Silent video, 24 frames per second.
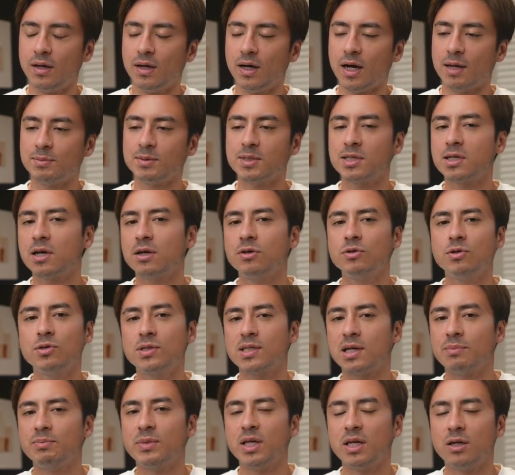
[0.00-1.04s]
I'm just gonna do
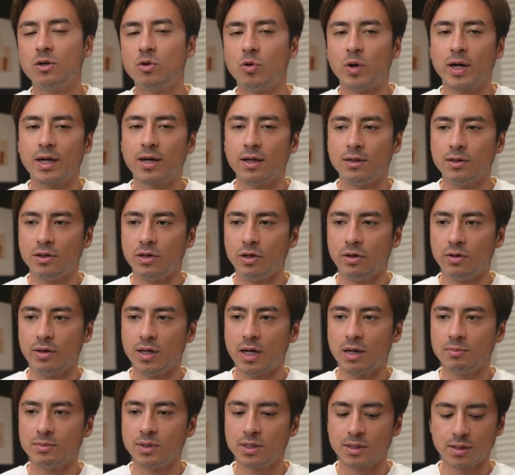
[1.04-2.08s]
something quick and dirty.
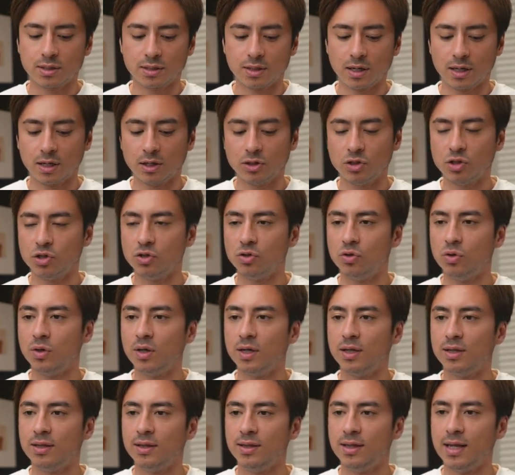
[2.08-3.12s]
I'm just gonna do
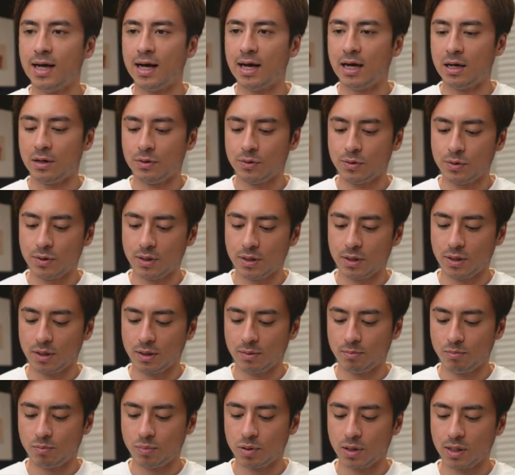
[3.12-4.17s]
now
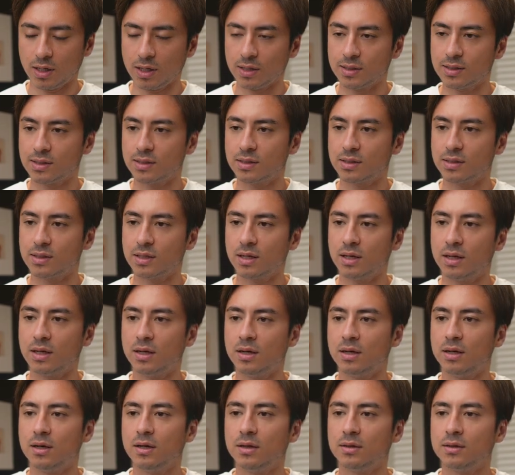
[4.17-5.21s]
plus
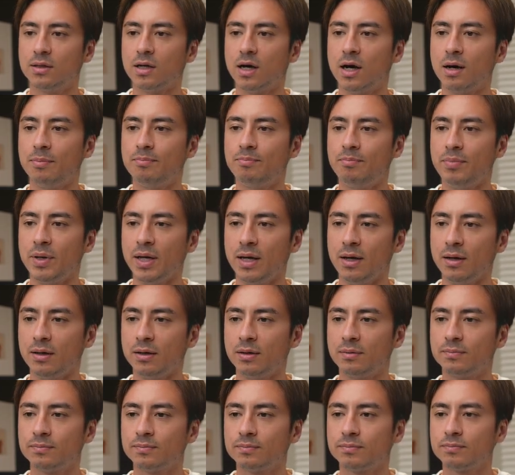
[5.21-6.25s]
dot ping.
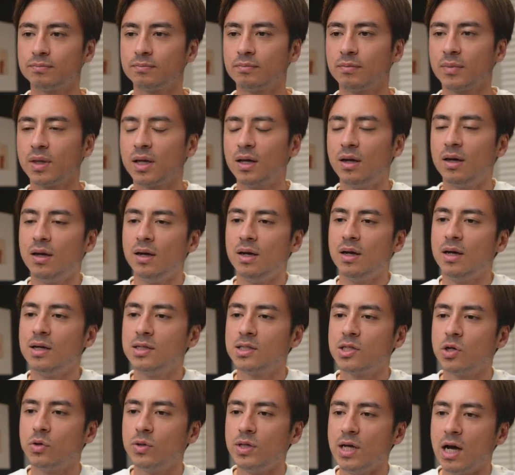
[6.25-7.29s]

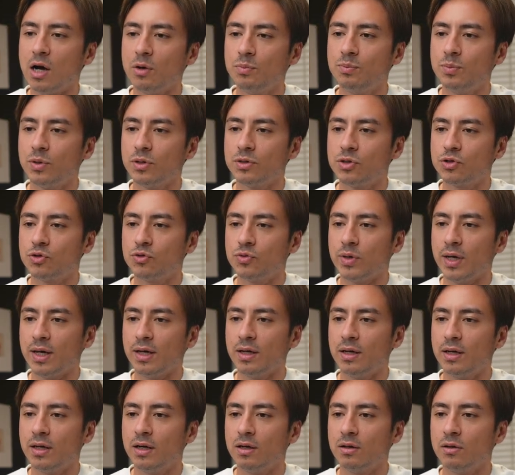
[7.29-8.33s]
So the output
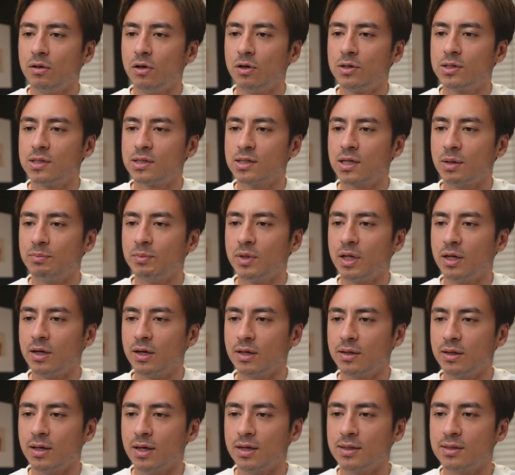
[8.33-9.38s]
string looks something
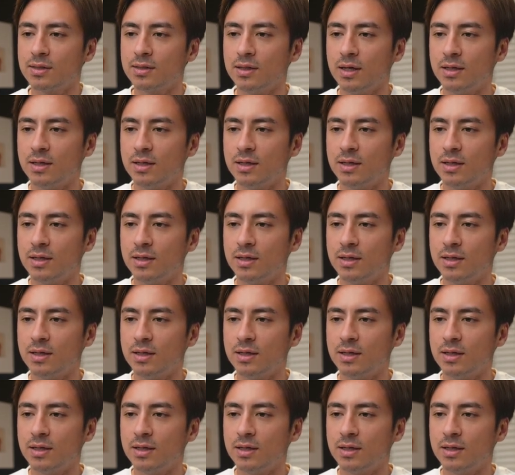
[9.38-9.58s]
like this.